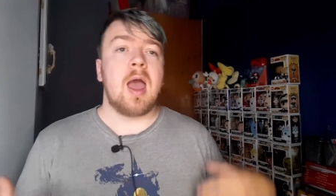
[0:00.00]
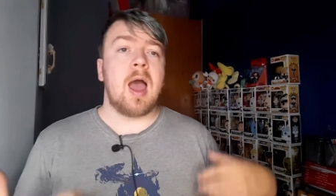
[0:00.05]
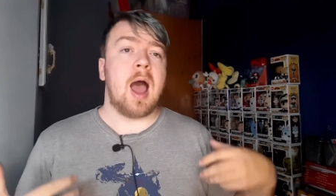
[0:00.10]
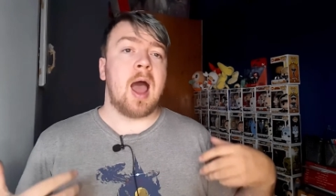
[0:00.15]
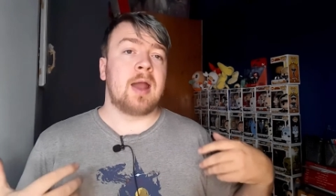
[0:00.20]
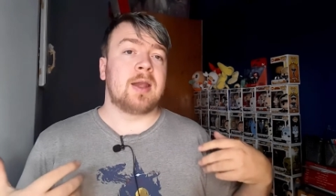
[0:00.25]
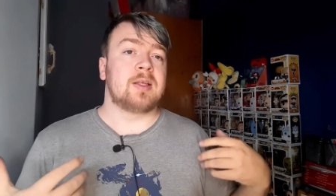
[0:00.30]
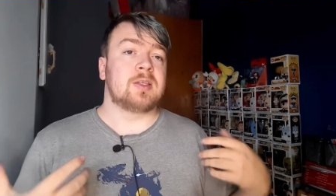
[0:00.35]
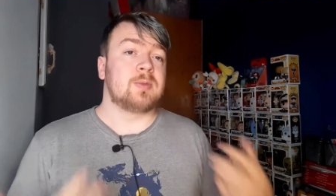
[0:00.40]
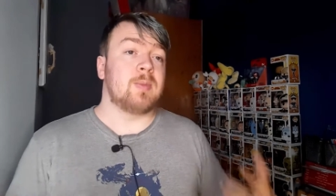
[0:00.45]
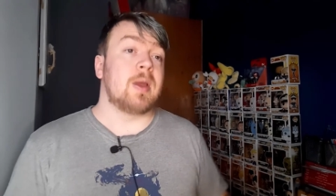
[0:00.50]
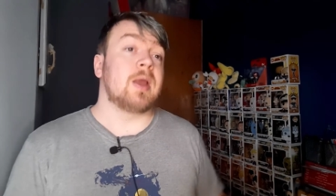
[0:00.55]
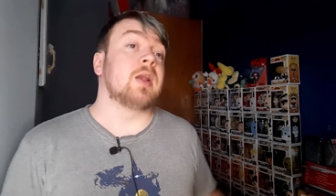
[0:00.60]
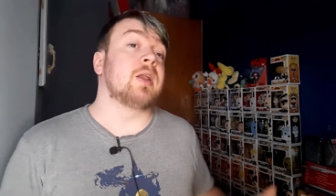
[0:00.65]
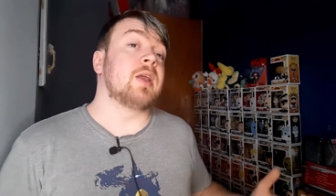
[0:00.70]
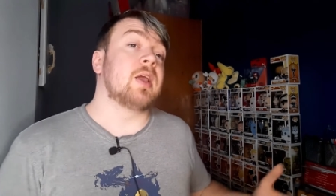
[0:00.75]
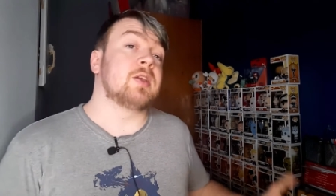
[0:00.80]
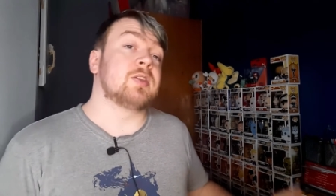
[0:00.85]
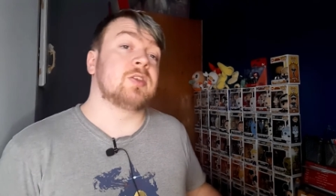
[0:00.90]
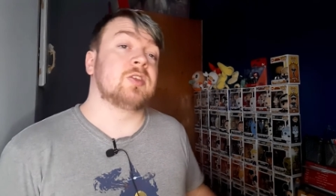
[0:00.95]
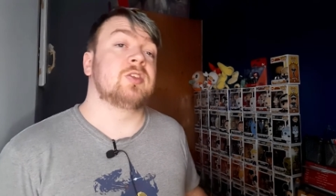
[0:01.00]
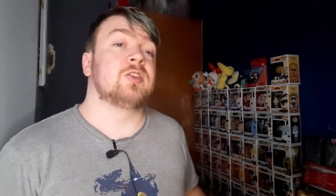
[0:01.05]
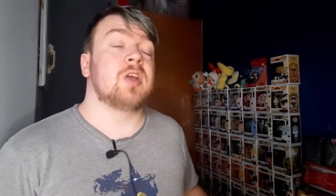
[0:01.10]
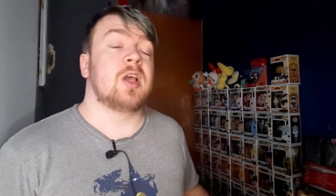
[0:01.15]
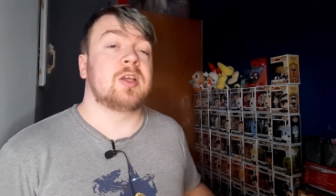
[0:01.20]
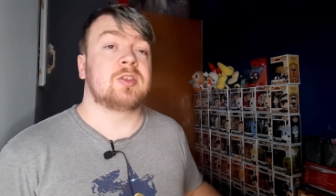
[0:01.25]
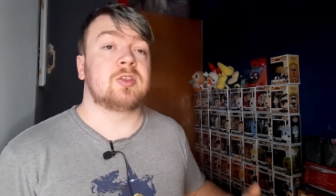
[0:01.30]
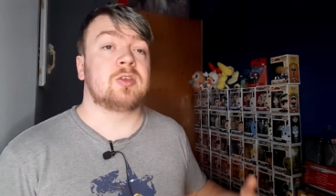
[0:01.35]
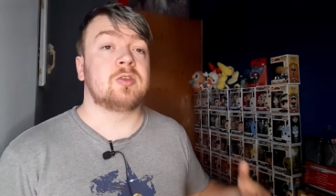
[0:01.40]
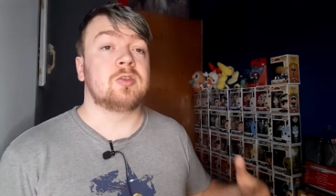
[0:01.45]
and it's mainly a
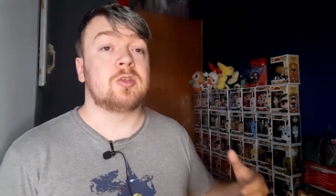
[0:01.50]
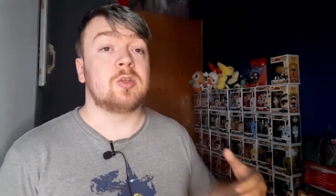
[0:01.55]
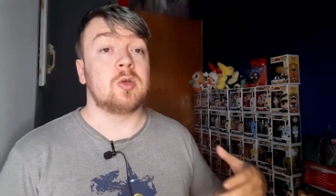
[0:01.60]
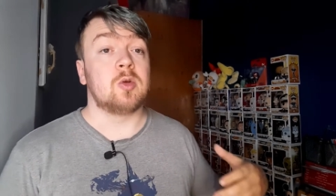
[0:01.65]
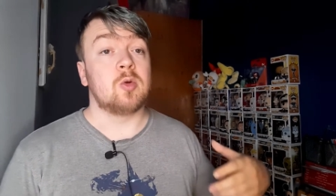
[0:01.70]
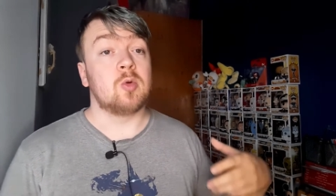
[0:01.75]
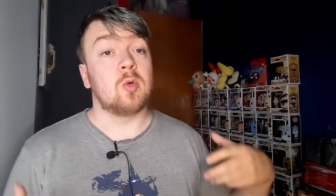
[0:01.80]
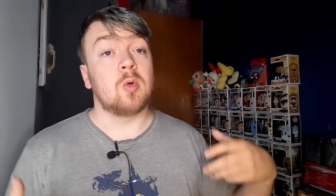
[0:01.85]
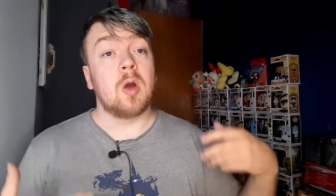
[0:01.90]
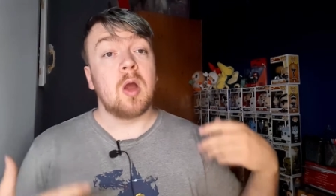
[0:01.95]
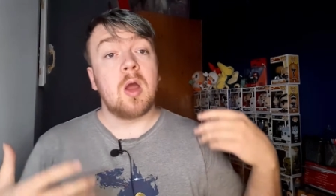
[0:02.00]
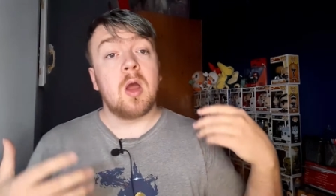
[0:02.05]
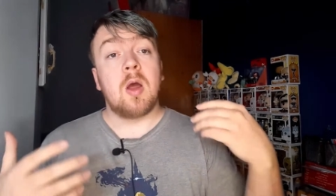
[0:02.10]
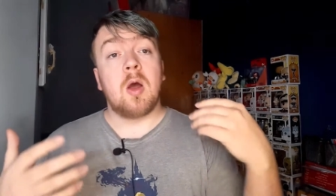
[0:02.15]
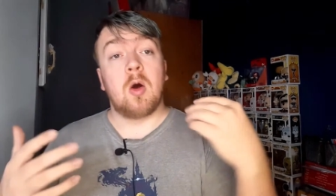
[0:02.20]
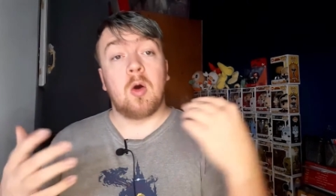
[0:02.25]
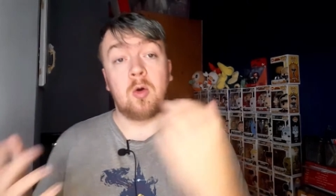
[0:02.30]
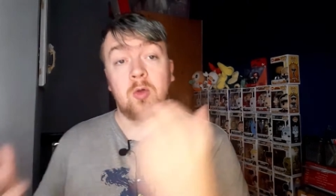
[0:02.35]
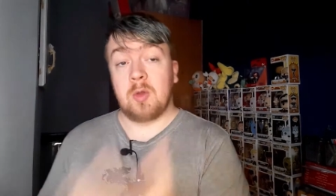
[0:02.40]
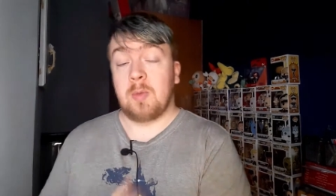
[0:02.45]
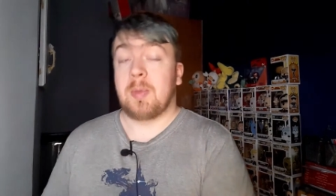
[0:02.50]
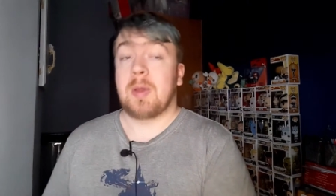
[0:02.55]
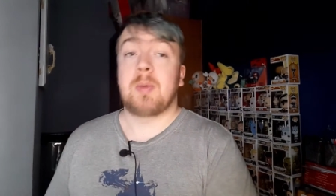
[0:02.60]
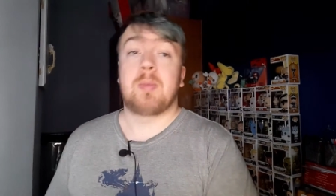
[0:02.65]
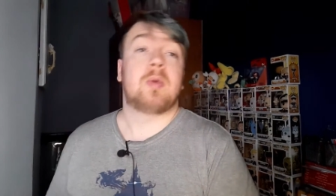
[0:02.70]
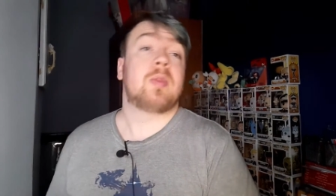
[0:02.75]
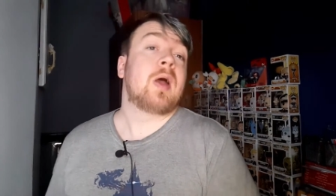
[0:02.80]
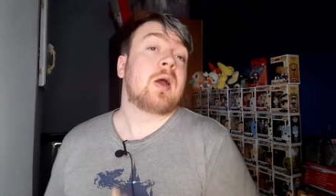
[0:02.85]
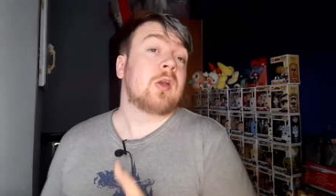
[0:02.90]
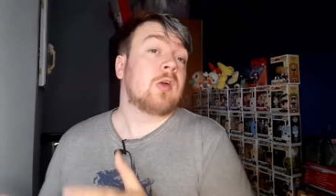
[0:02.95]
suggestion to other
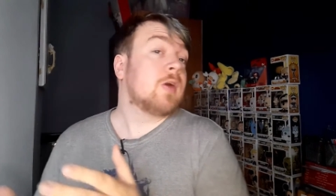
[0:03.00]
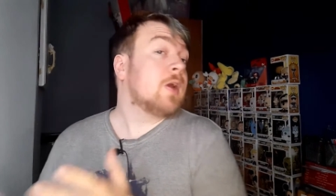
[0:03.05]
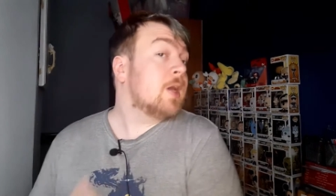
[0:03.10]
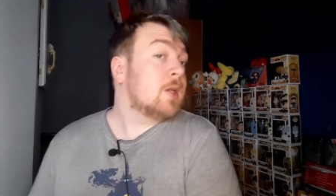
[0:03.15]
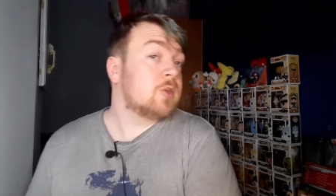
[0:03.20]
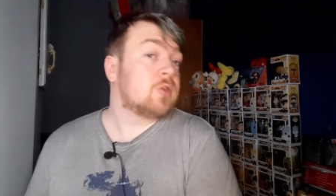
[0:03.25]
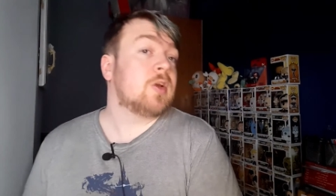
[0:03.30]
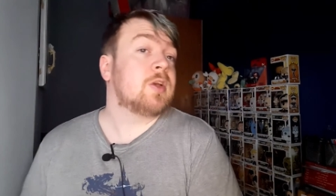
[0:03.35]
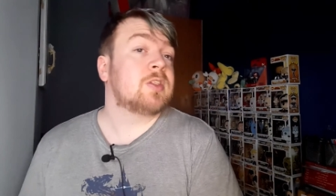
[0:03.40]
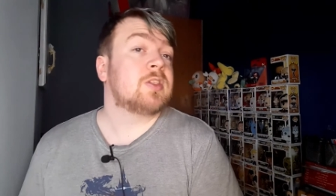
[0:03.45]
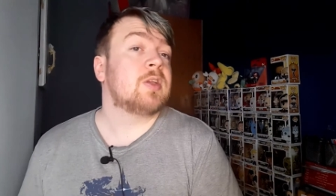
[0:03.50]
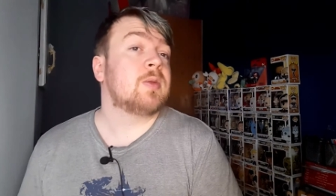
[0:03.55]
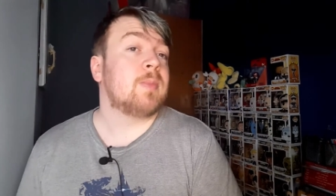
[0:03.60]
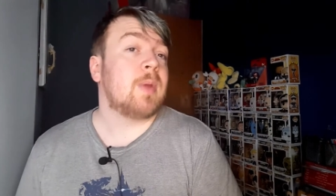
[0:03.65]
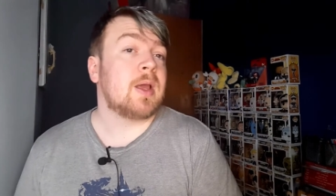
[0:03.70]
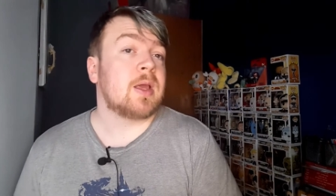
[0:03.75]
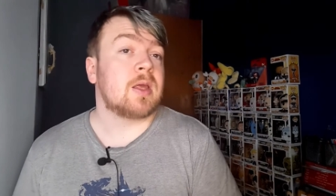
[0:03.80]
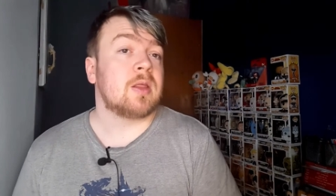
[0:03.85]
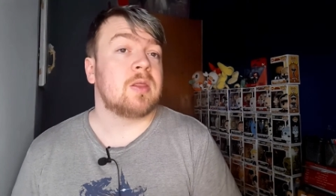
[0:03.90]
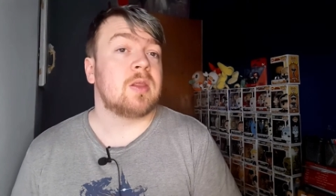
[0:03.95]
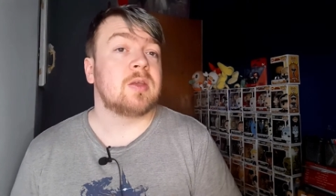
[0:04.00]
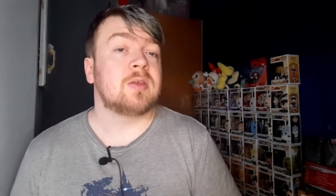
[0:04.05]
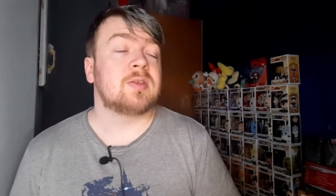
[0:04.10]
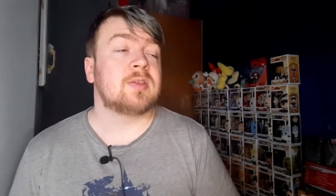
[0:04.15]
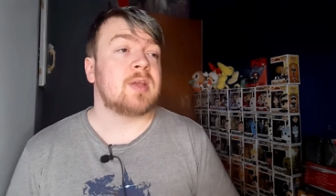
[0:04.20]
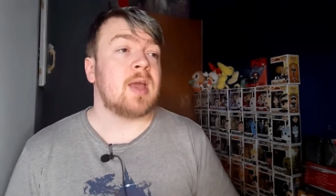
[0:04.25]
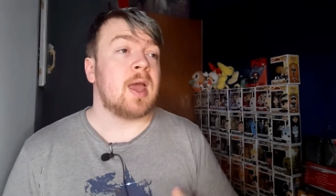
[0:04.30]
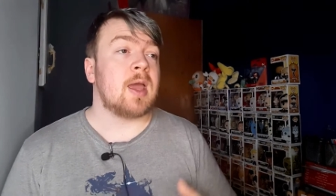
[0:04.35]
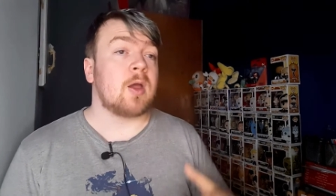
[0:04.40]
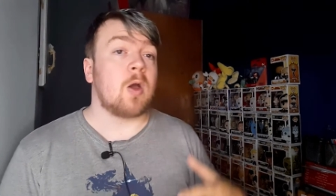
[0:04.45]
people that are interested in making this
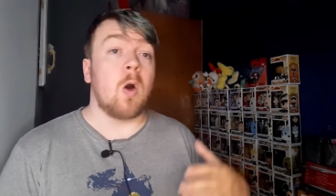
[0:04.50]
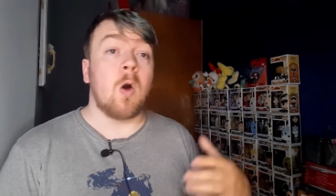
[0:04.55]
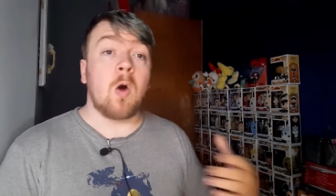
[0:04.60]
deck,